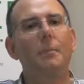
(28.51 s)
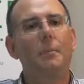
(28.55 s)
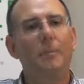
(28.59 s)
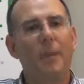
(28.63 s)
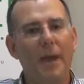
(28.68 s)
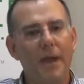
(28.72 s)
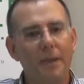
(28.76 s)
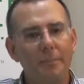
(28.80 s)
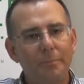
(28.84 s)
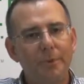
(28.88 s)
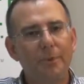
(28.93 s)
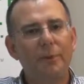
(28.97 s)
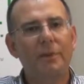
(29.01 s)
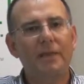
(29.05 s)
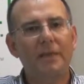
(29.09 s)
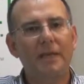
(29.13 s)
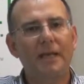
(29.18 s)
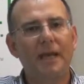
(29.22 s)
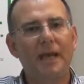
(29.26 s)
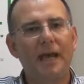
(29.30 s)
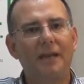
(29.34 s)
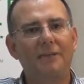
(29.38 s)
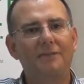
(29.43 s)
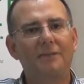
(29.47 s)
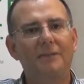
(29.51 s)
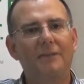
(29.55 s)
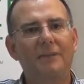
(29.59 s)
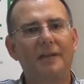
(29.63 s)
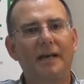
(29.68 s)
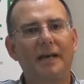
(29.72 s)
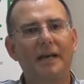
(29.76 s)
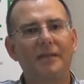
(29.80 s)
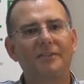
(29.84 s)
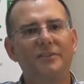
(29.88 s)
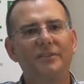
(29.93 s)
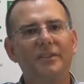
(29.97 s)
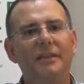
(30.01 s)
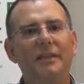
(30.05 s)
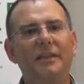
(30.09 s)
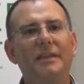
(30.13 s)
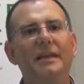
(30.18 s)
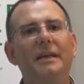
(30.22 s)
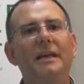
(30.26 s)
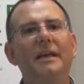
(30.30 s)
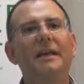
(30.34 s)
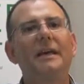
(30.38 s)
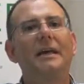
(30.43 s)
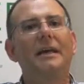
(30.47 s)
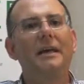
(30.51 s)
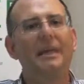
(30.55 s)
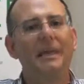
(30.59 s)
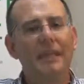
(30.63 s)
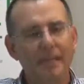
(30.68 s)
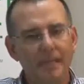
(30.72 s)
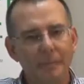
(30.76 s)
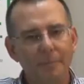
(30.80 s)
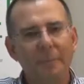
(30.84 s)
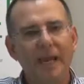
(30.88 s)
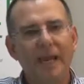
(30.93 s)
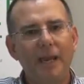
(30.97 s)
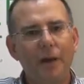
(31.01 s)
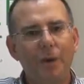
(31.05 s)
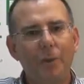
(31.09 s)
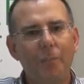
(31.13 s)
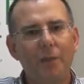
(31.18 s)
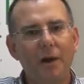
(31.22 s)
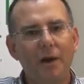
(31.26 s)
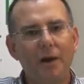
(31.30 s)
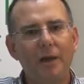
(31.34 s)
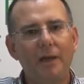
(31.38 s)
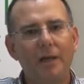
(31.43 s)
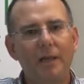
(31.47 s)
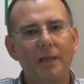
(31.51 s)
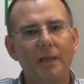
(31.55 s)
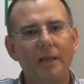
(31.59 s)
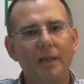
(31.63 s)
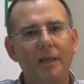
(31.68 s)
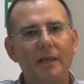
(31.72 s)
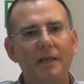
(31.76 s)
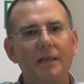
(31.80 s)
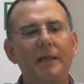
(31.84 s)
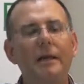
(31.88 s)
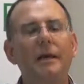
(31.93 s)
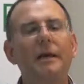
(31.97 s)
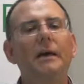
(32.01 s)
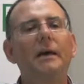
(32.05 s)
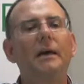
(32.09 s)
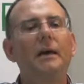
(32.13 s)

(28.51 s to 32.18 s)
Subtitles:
pay-per-click advertising, email marketing,